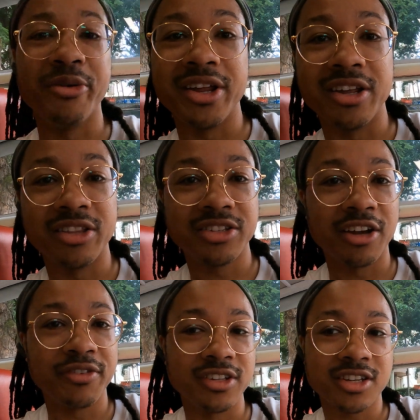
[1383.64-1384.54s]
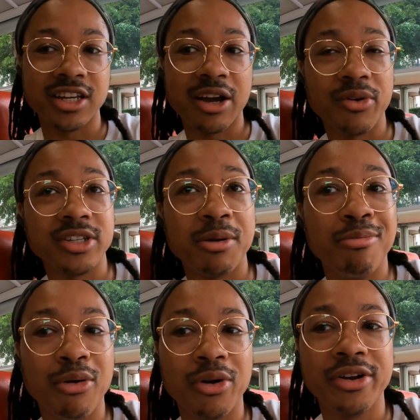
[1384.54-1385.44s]
know what any of the stuff is because I
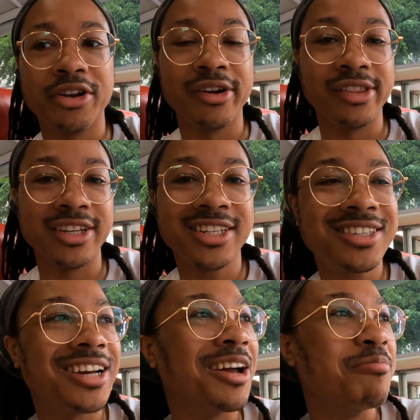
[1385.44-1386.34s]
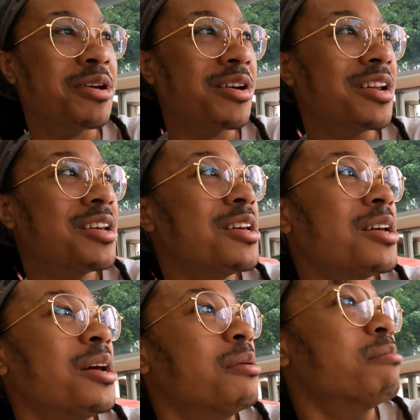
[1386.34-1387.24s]
wasn't born during this time period,
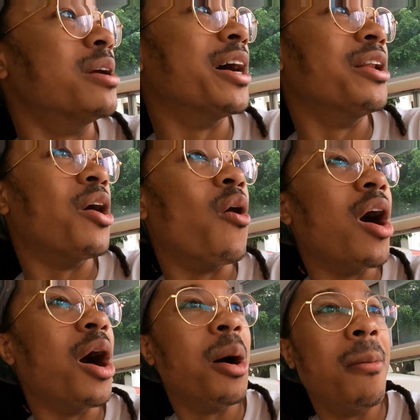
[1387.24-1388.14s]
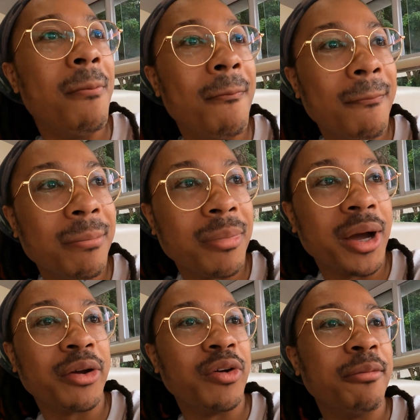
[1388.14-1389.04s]
but I know
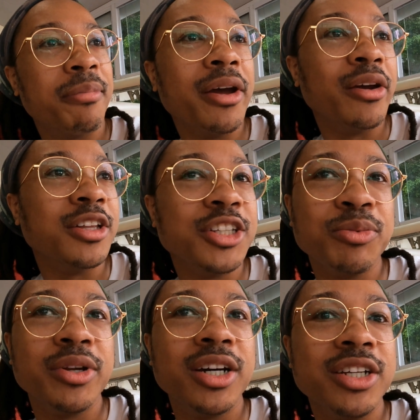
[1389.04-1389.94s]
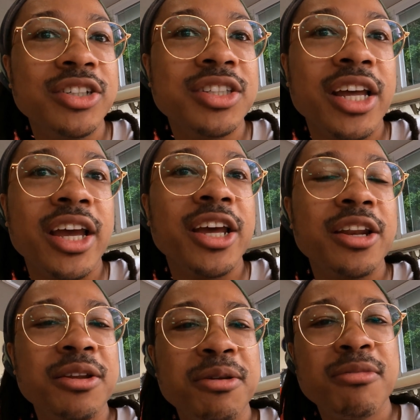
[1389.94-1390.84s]
my grandparents would
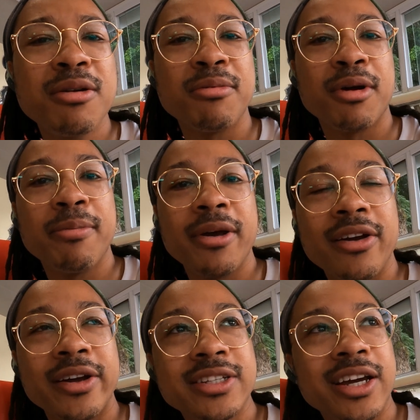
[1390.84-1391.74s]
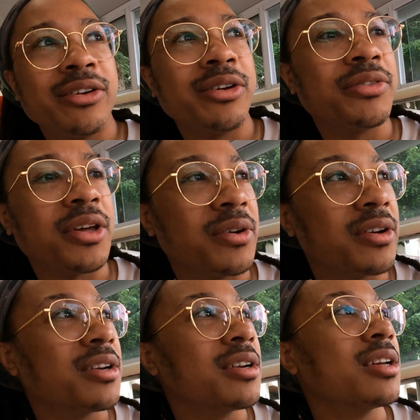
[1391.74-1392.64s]
understand. Maybe my parents, I don't know if they
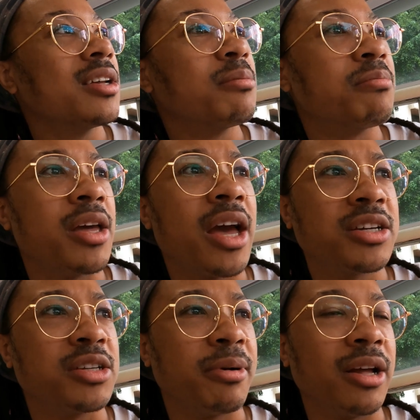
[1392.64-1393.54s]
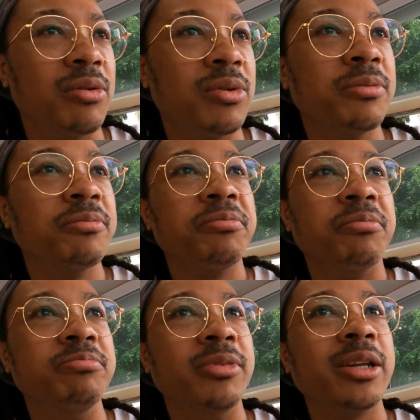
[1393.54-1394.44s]
would. They actually probably would.
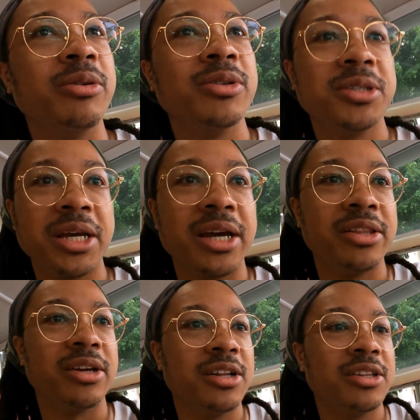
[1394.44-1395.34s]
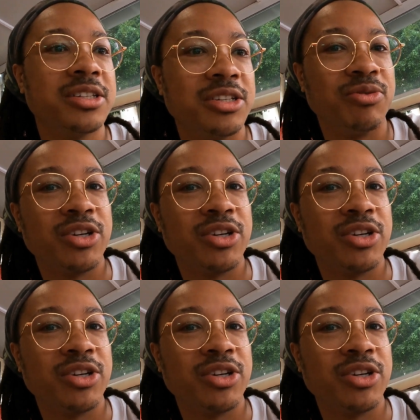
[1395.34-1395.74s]
Many of us, yeah, all of this is